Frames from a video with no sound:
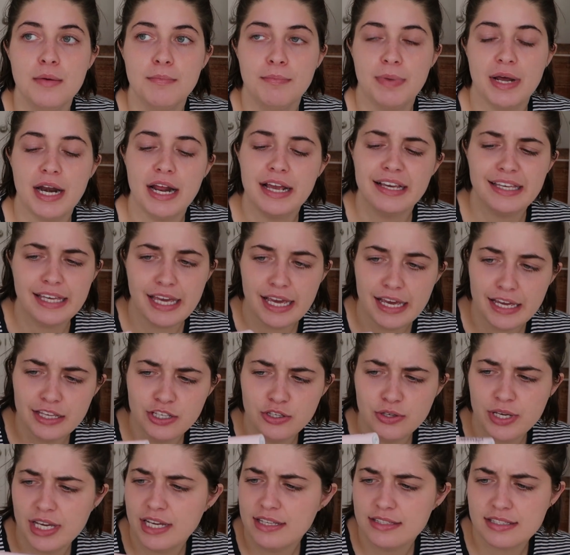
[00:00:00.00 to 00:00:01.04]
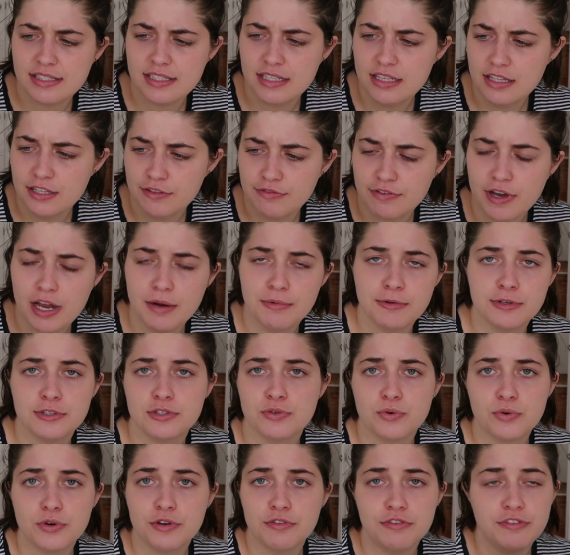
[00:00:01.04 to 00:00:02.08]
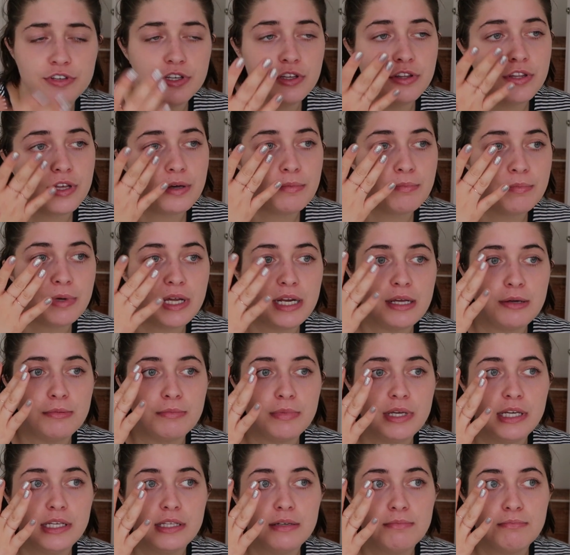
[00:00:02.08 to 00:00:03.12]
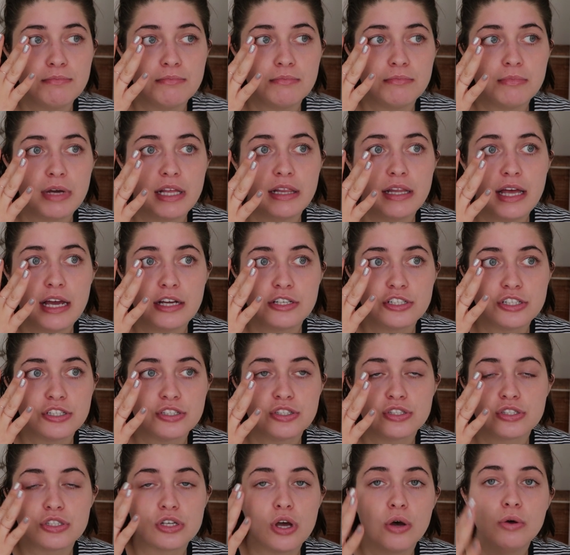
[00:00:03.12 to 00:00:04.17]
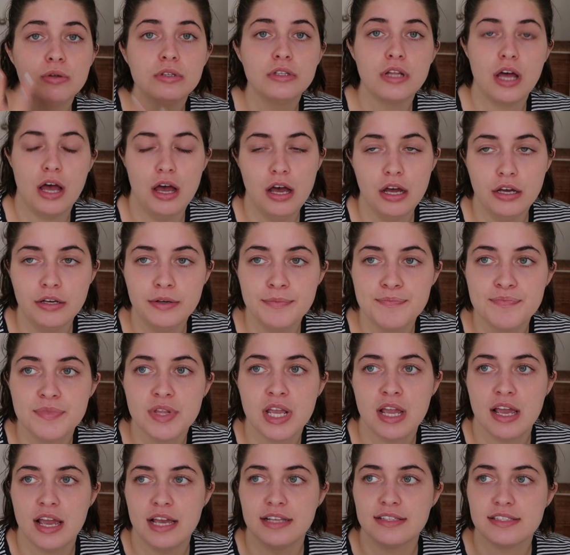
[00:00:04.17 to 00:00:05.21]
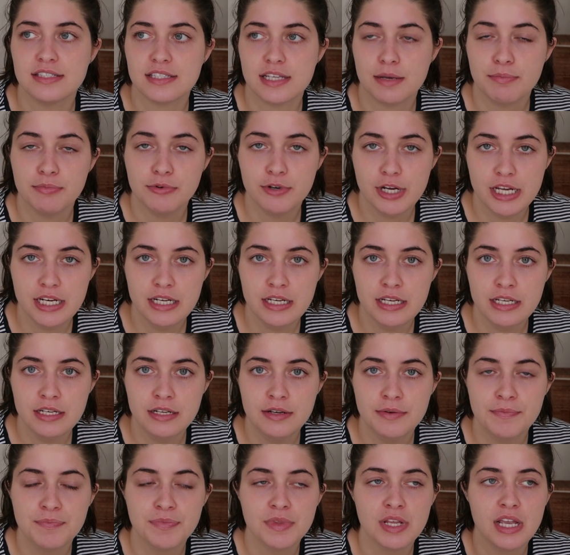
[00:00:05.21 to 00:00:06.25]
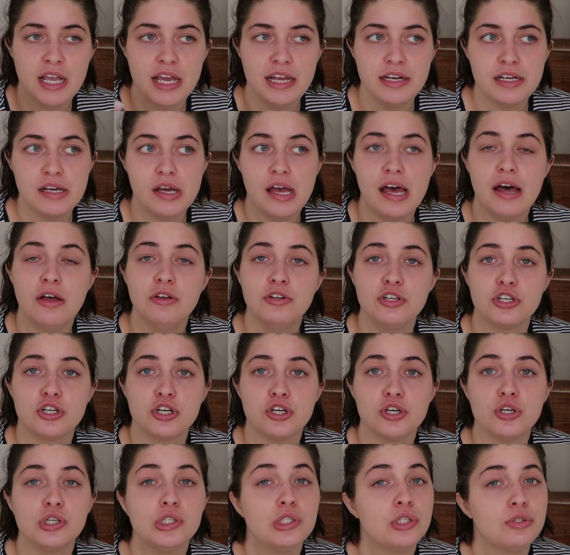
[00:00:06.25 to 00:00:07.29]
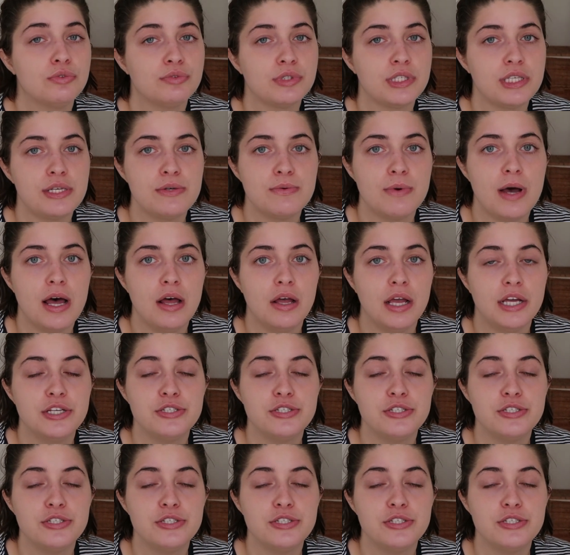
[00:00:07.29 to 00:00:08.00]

but you can't see the fibers or feel them, but it made my lashes so long and separated, and it held a curl really well.